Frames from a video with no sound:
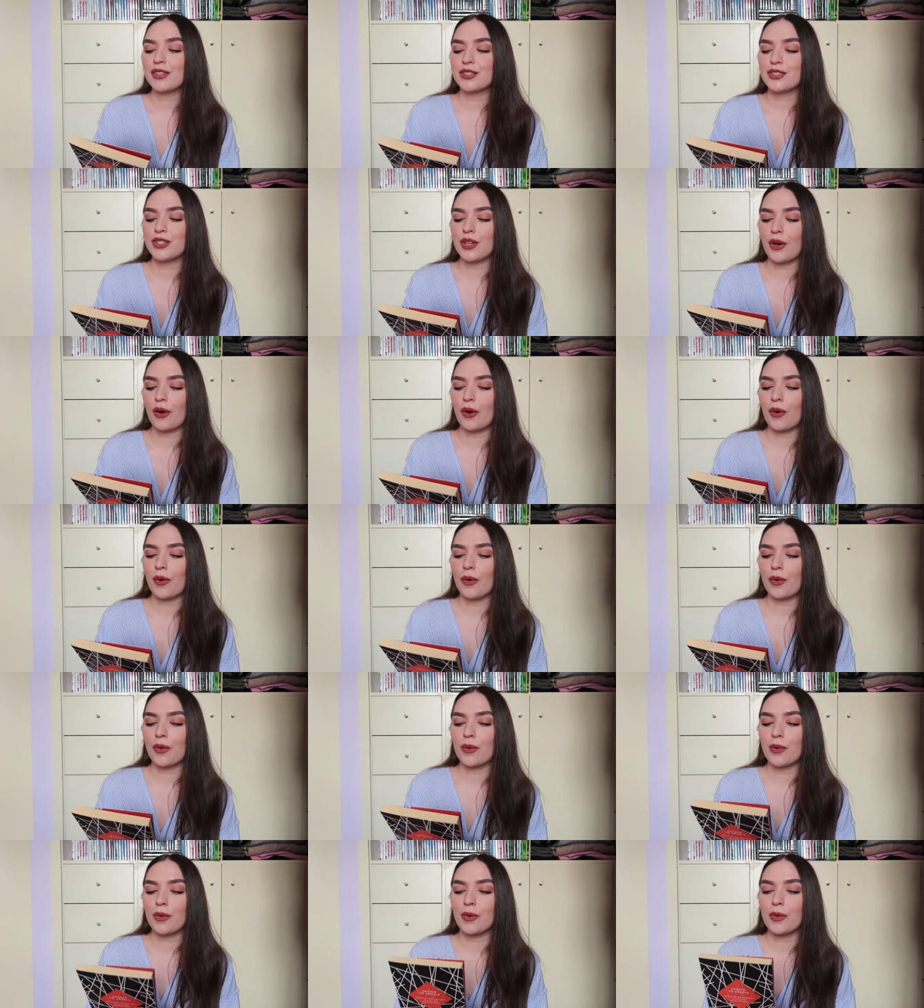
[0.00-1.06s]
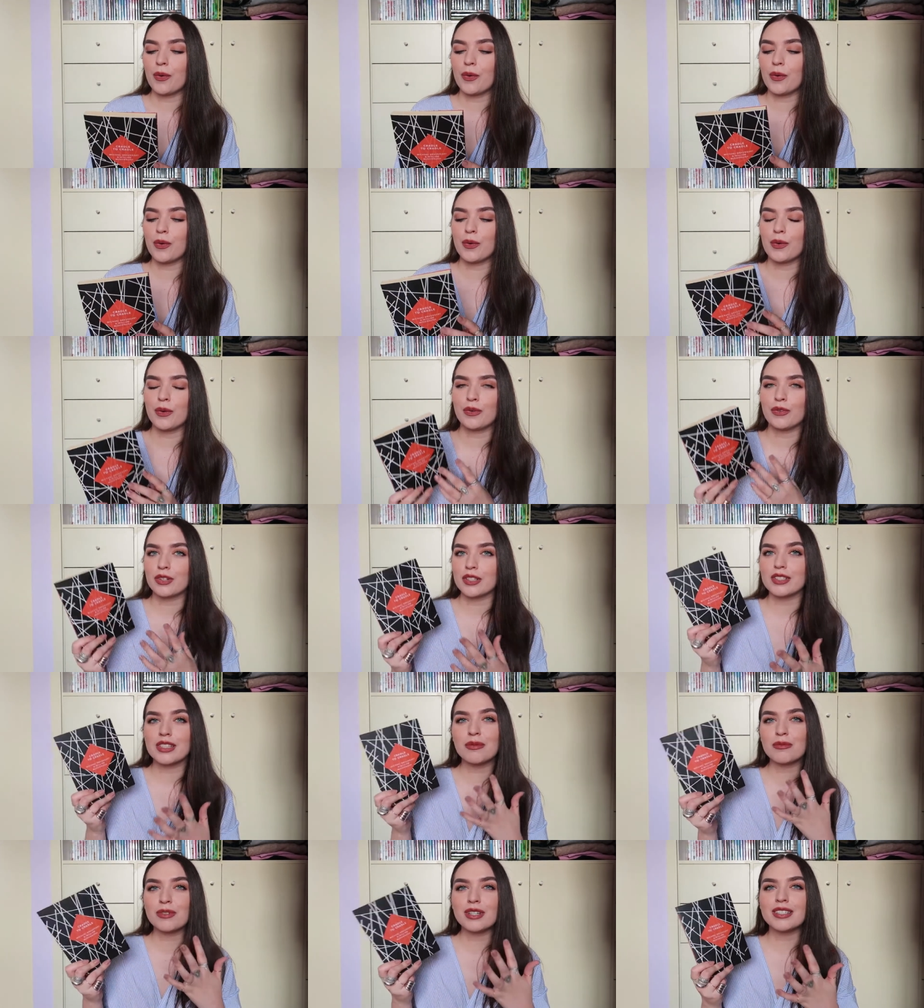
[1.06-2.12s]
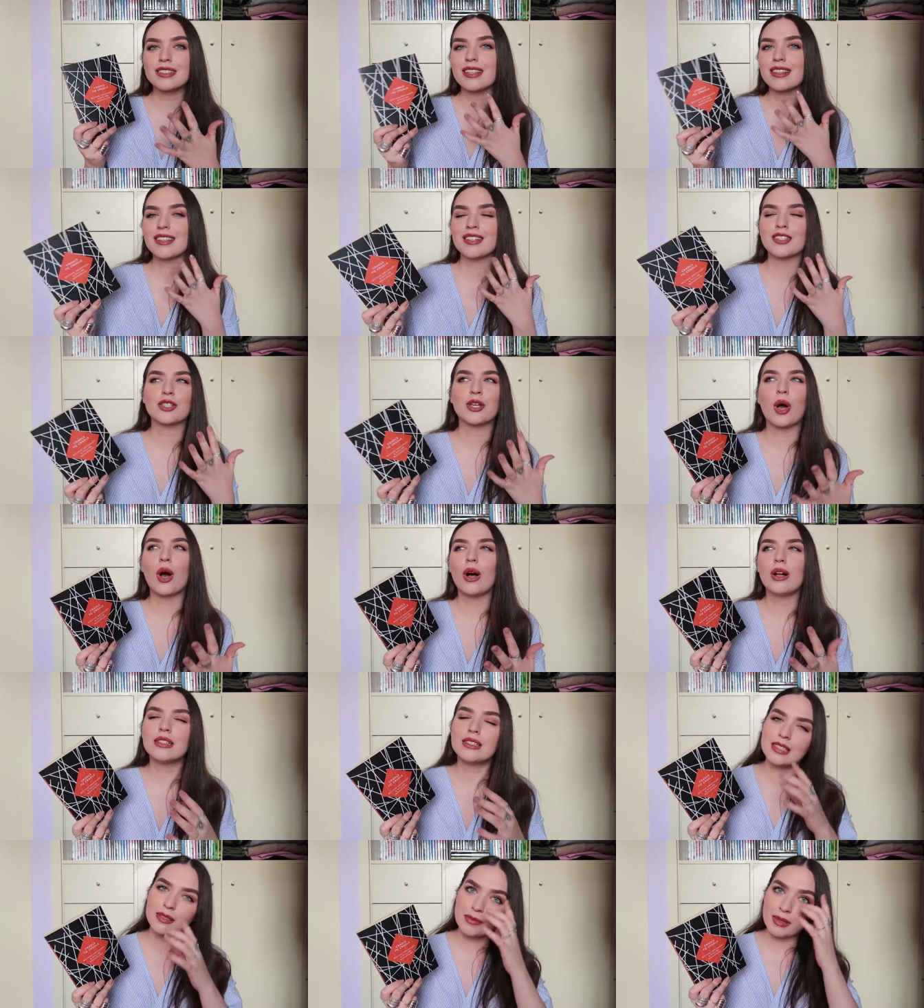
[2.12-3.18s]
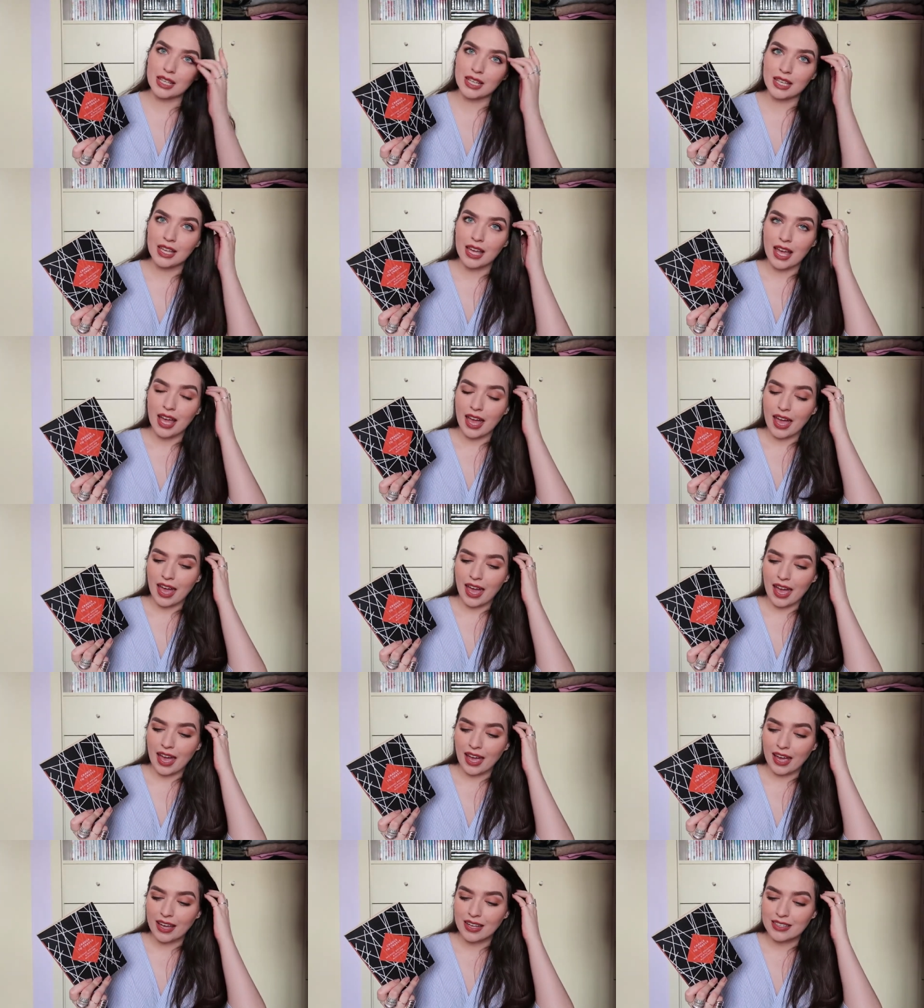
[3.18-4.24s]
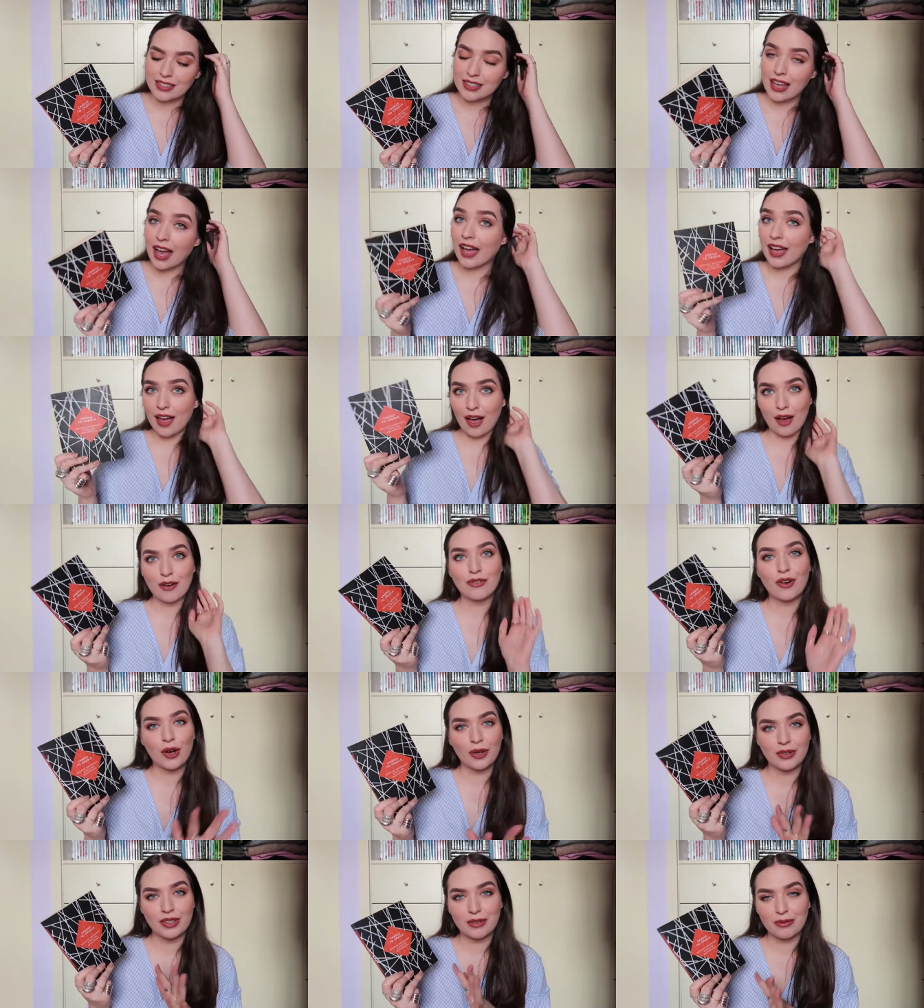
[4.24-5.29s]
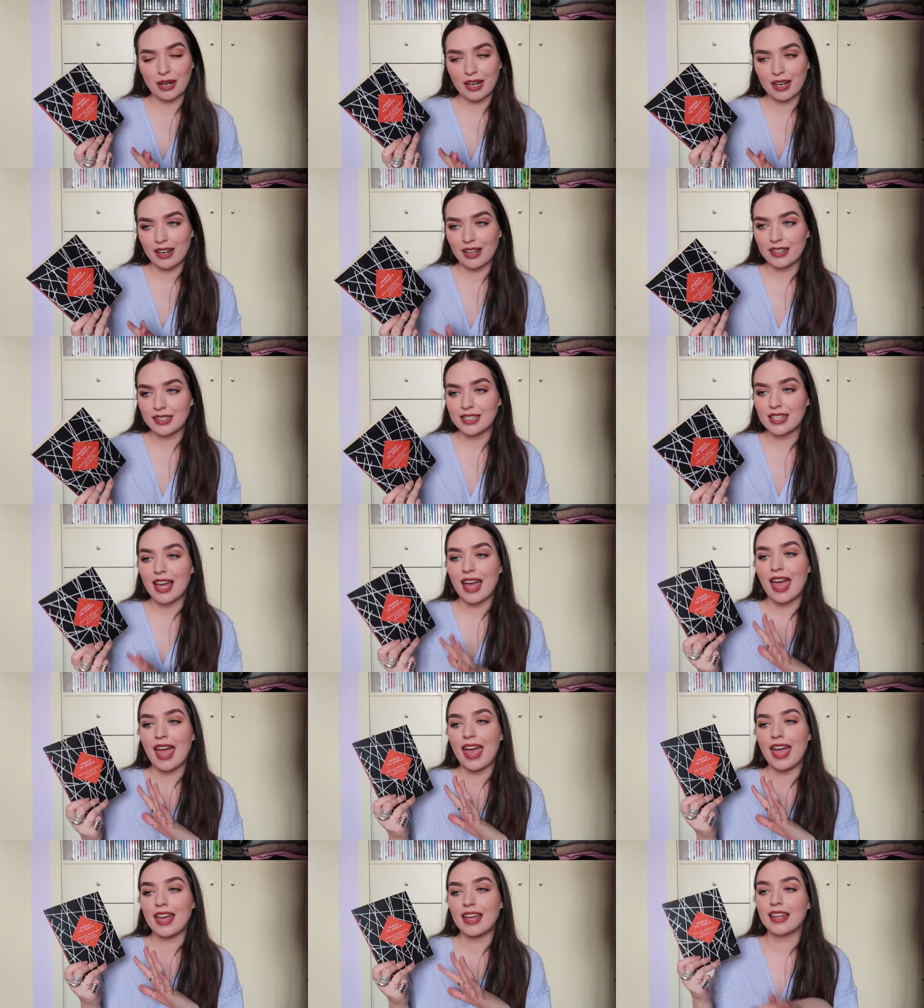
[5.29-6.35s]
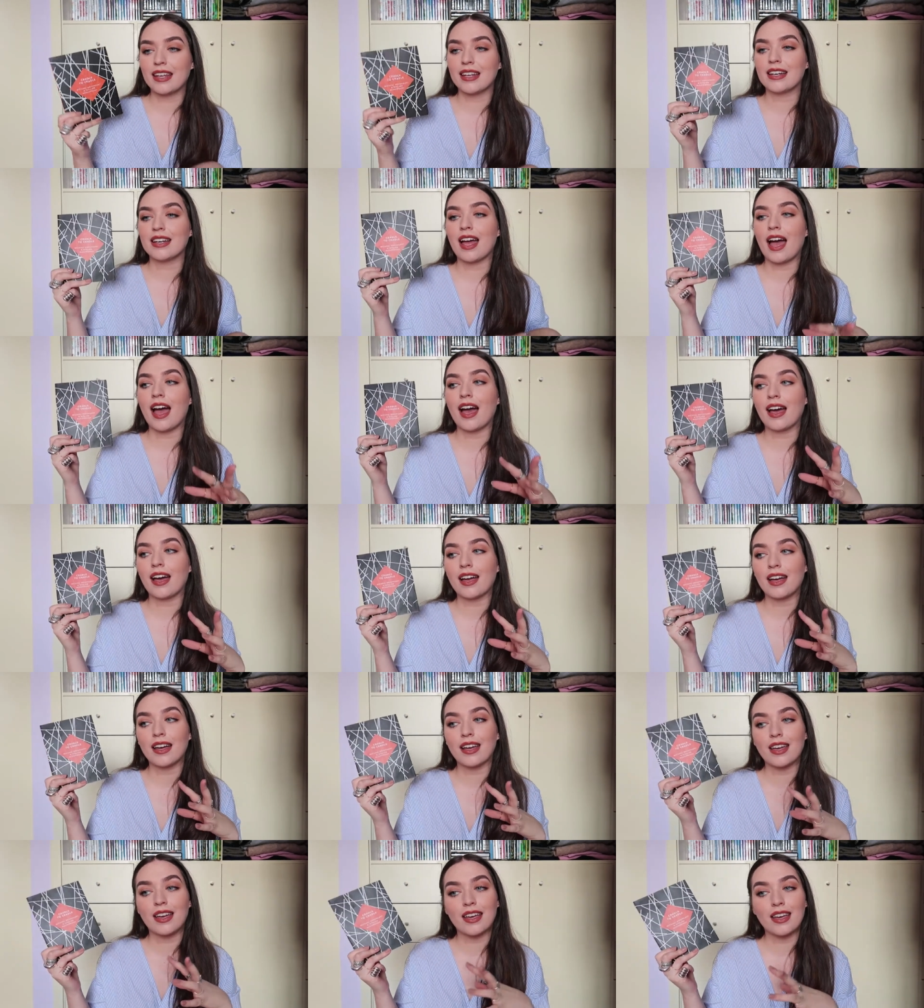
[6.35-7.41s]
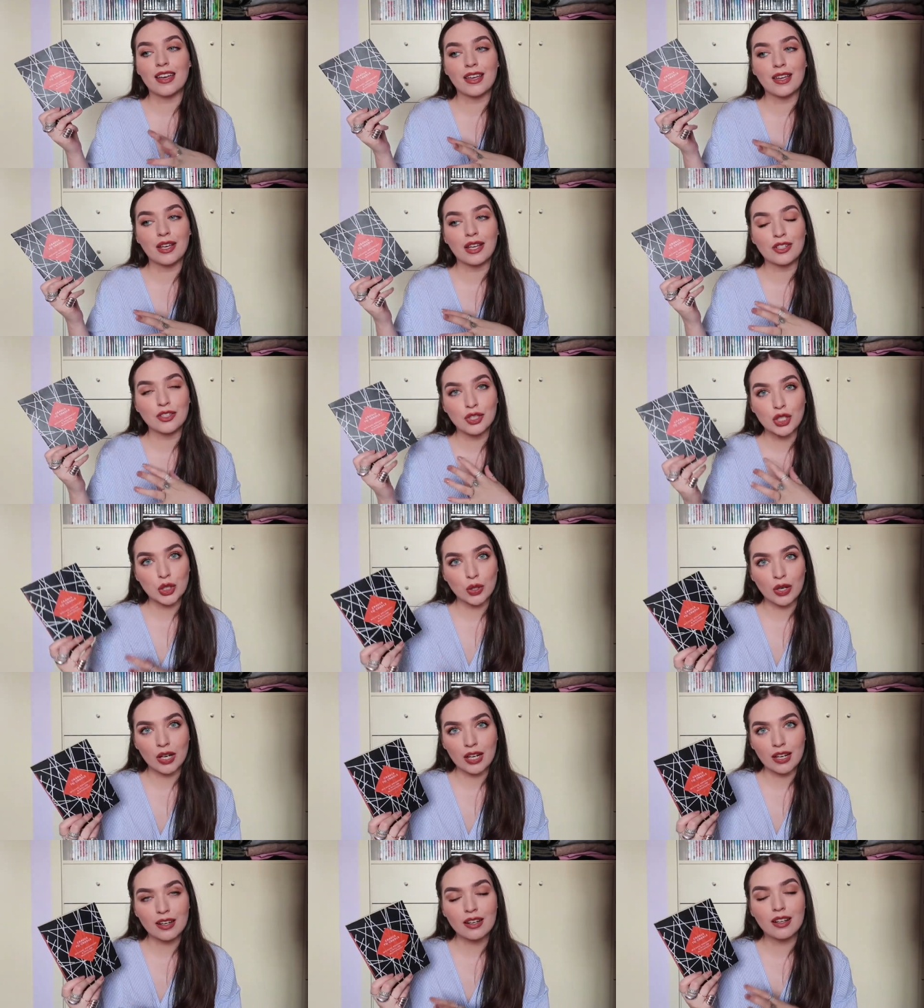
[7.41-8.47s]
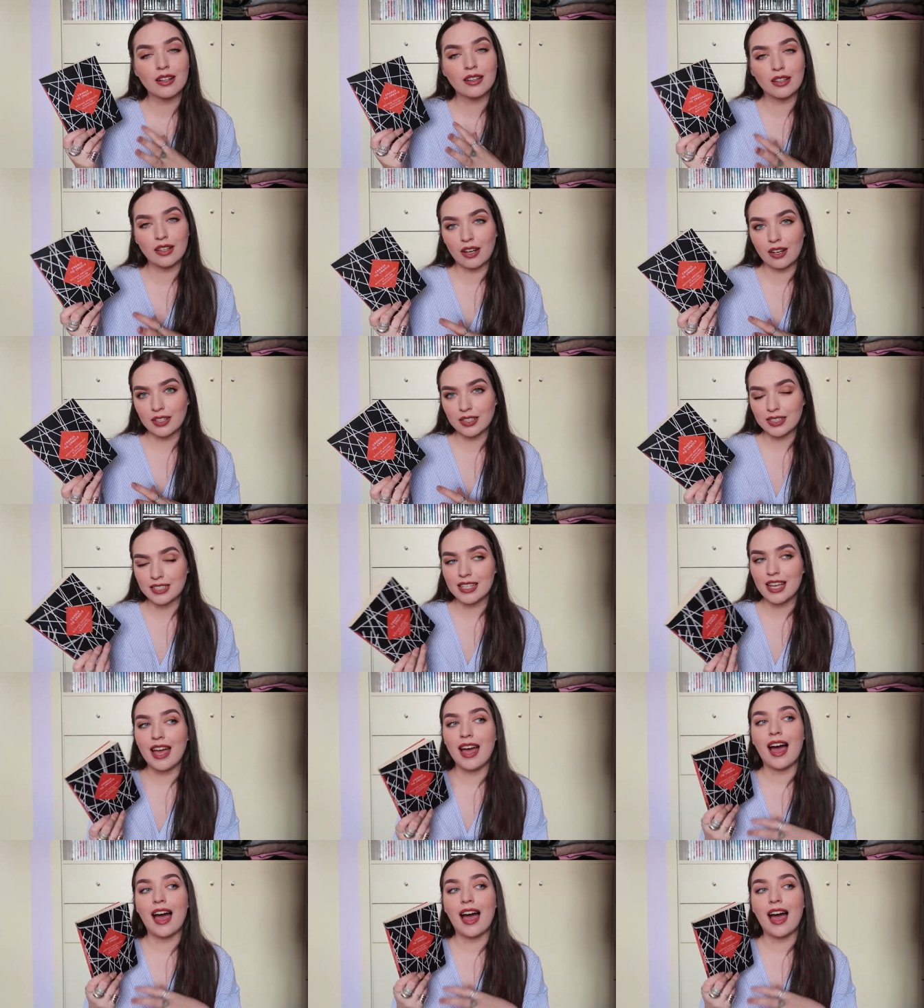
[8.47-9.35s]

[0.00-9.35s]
so for some reason this called to me, and I have already read it and I enjoyed it a lot.